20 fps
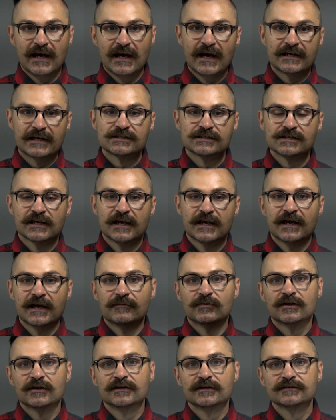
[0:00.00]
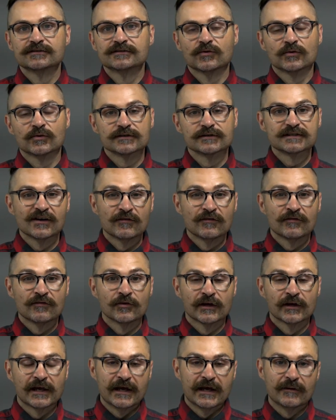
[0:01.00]
action cameras or cell
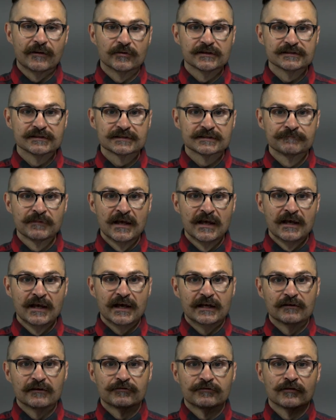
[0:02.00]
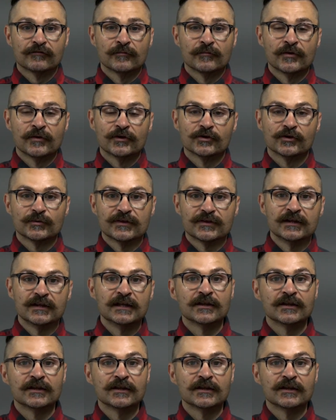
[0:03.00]
phone cameras. And if you're familiar with either